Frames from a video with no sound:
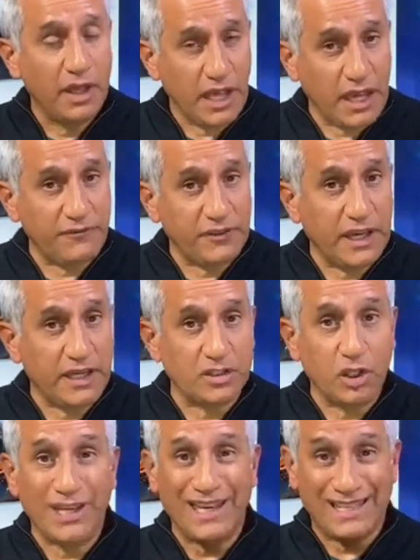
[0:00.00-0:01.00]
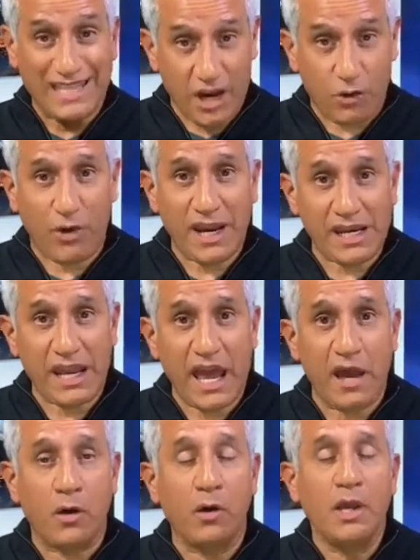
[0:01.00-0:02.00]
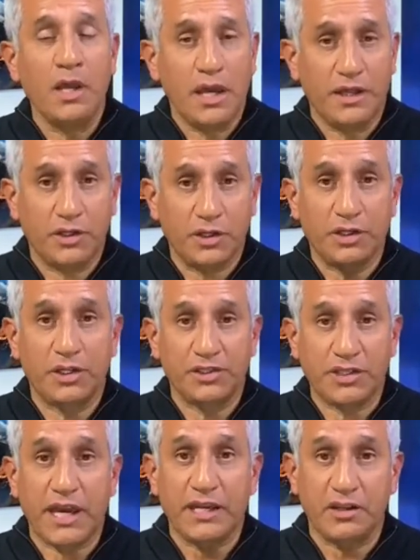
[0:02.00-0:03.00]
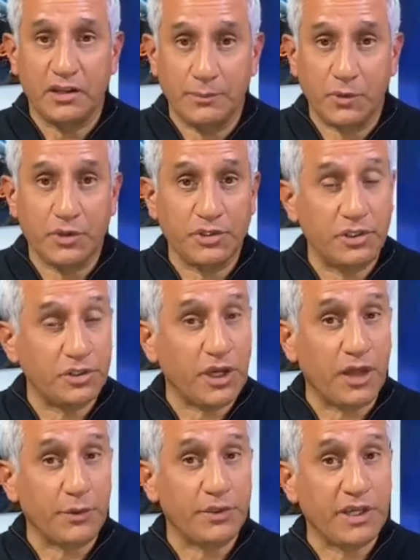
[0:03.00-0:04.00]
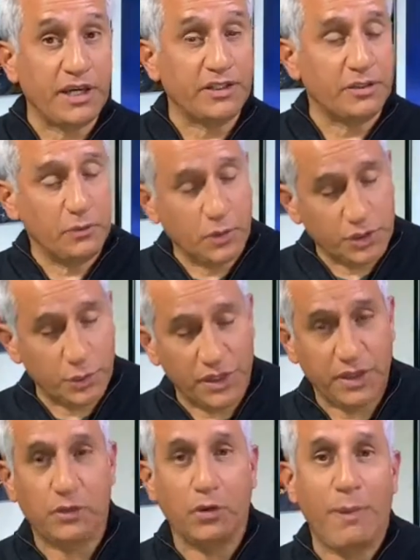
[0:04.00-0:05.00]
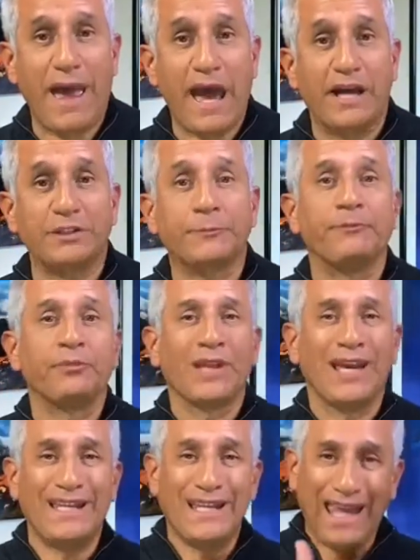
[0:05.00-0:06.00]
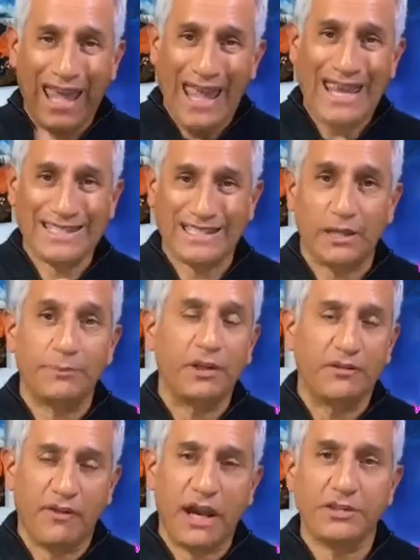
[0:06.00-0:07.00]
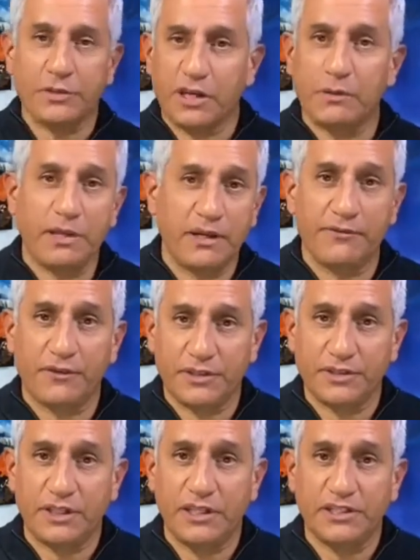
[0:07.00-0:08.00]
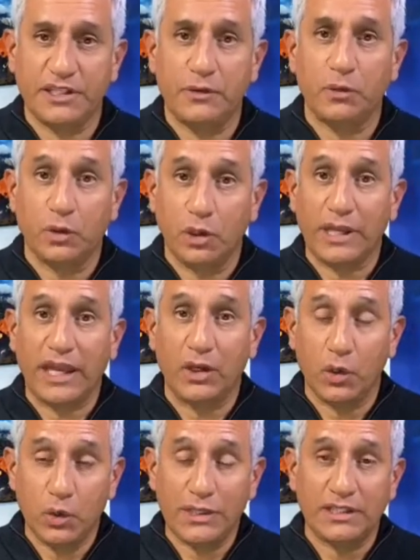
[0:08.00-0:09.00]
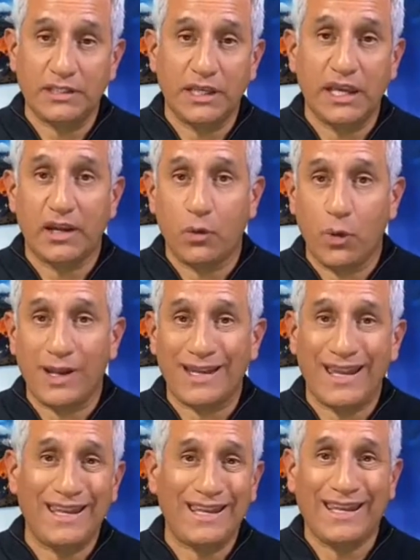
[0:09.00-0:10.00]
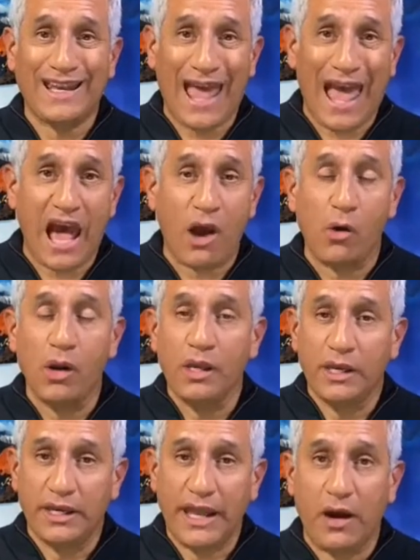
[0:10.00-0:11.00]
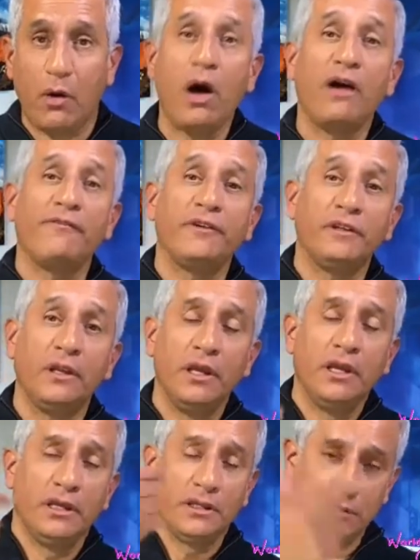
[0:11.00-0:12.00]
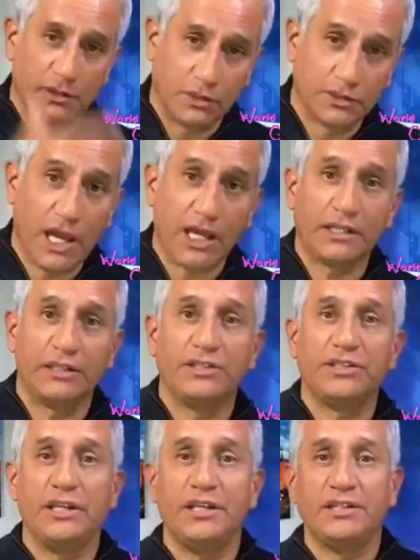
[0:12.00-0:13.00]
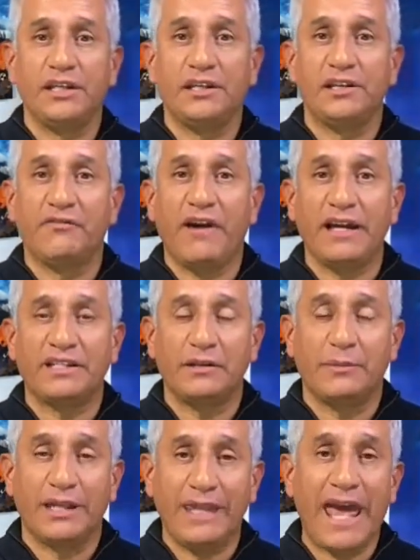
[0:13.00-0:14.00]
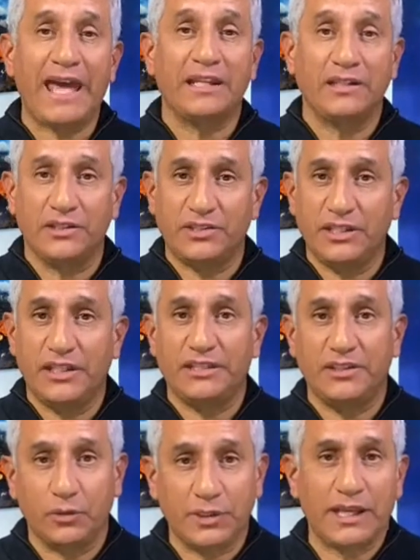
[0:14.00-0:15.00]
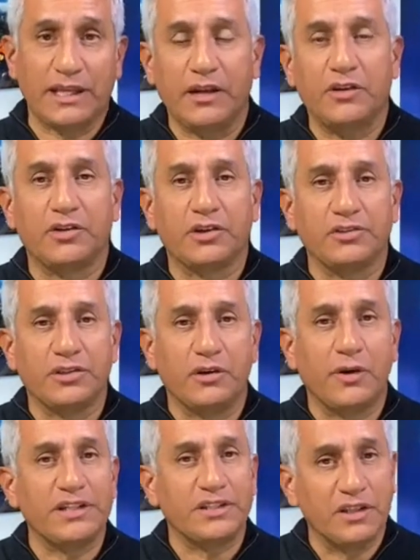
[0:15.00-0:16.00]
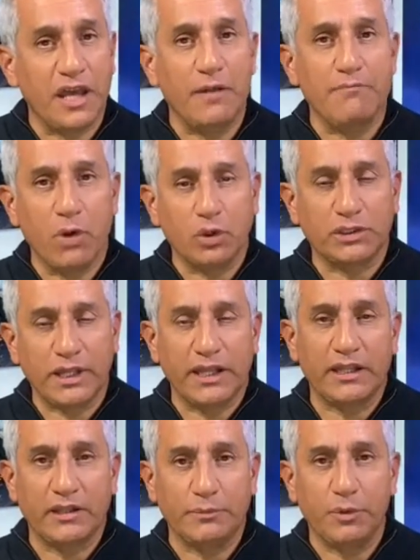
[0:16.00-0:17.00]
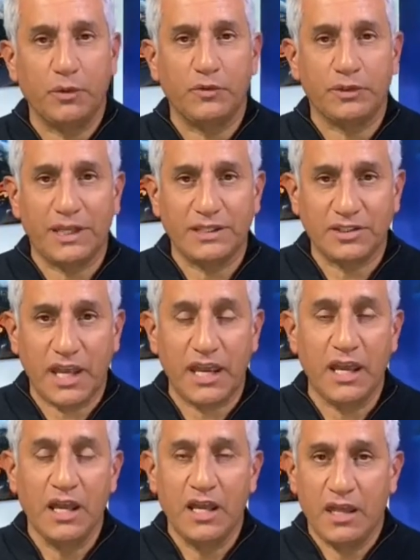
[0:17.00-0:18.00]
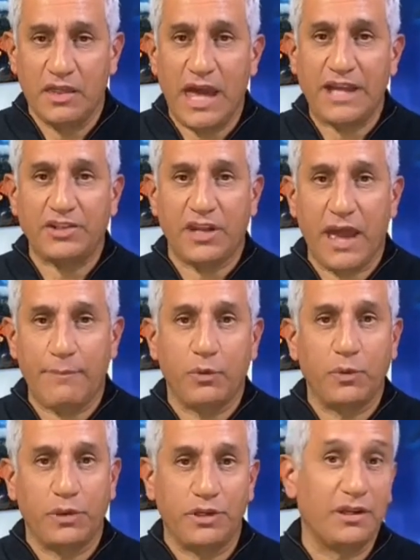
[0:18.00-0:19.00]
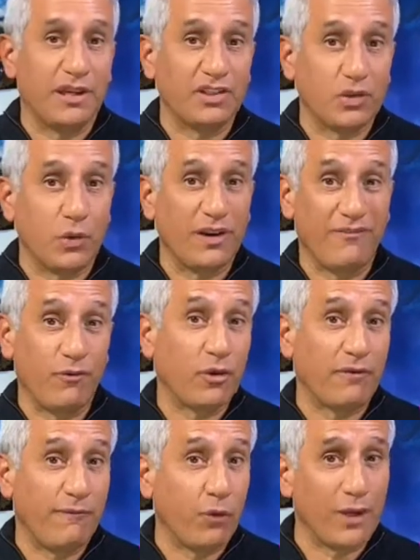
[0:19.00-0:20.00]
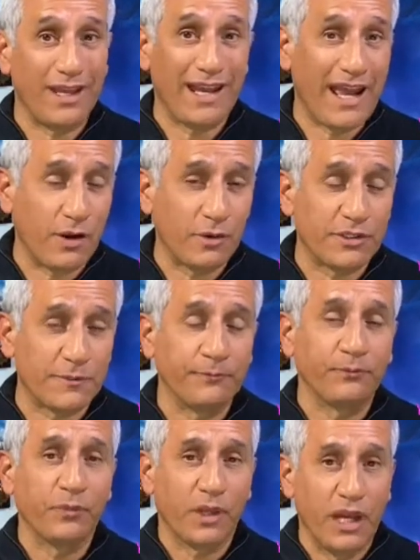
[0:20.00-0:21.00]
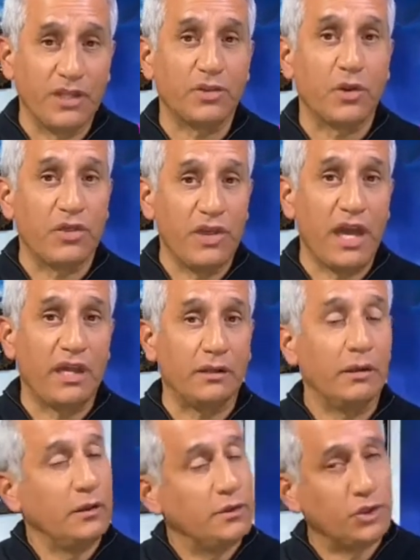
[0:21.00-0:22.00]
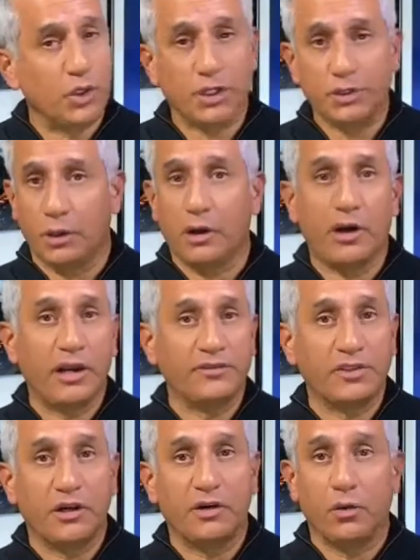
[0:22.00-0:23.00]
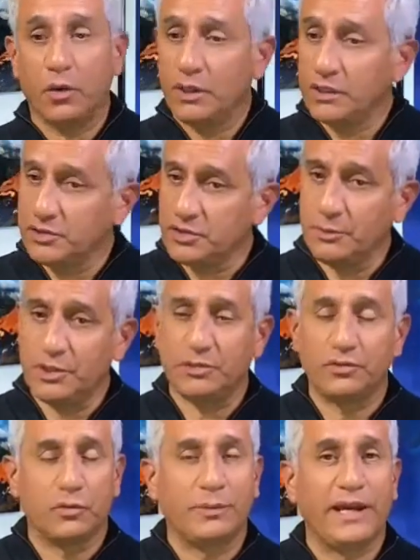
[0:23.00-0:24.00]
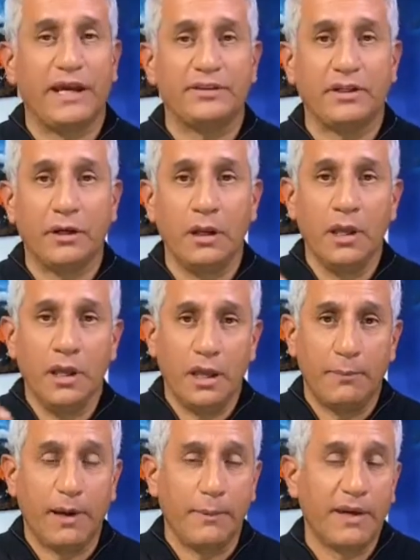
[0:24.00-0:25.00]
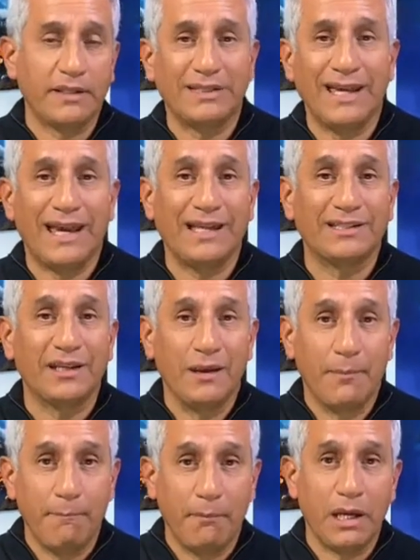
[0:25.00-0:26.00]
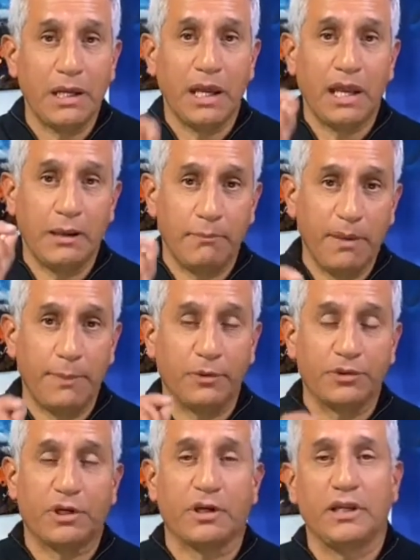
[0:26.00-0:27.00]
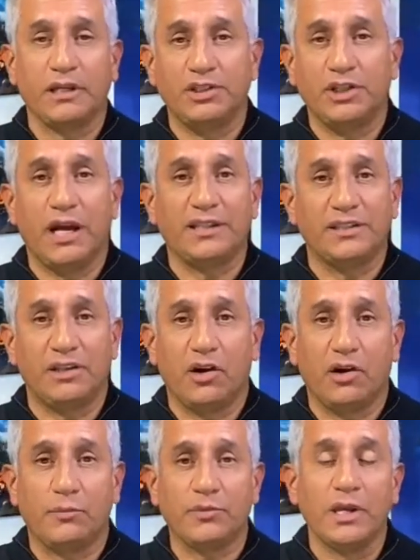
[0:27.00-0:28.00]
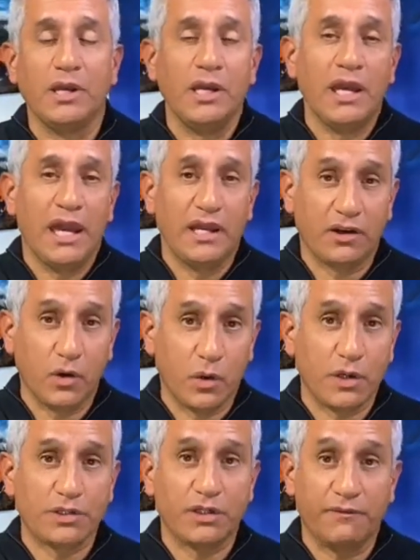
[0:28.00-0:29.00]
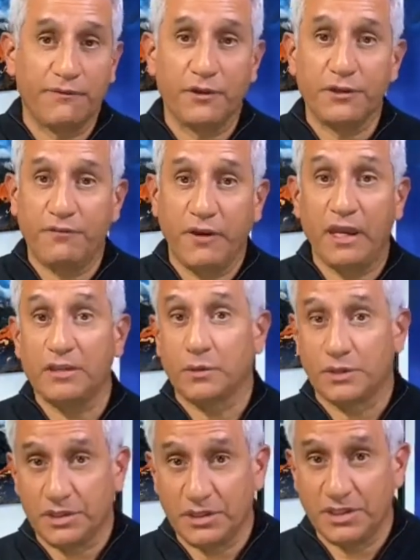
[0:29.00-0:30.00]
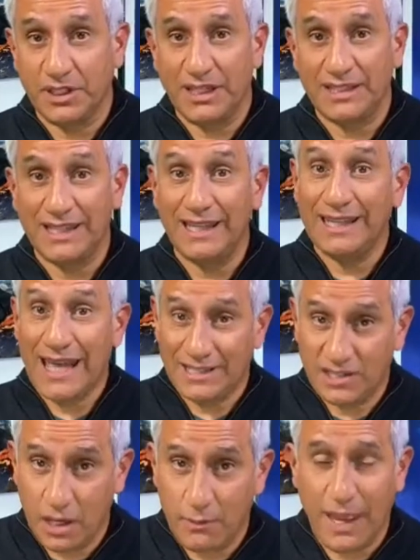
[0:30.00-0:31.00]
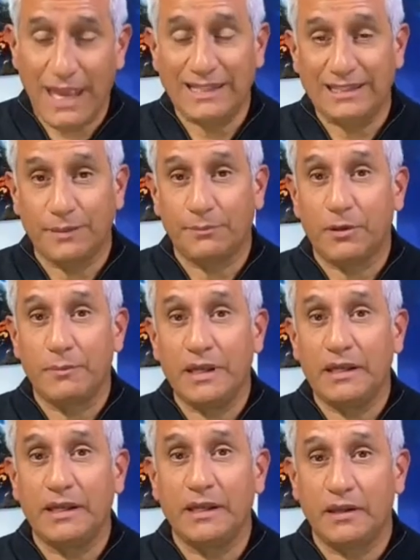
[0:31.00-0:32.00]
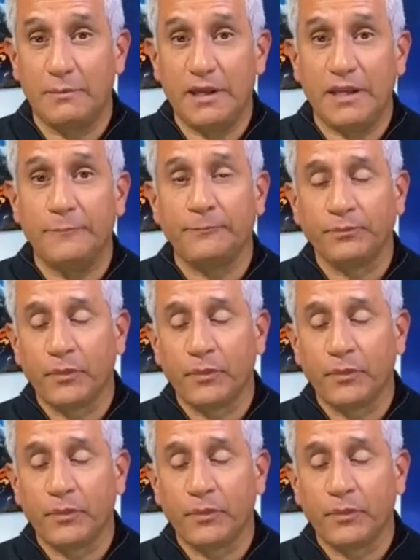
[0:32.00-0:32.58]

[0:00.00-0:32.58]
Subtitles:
FDA is looking at that right now, and they're going to decide on the emergency use authorization, which we think will pass. And then ACIP, the advisory committee for the CDC, will look at who needs to get it, when they need to get it, how, and how often. They'll talk to the CDC and advise them on that, and then the CDC will take that under consideration and most likely approve what they say. That should happen within the next 24 to 48 hours. And so then trucks will already have started rolling, distributions will be out there, and by best guess, Monday, people start getting shots in arms. And of course, the first phase, which is CDC, that same ACIP committee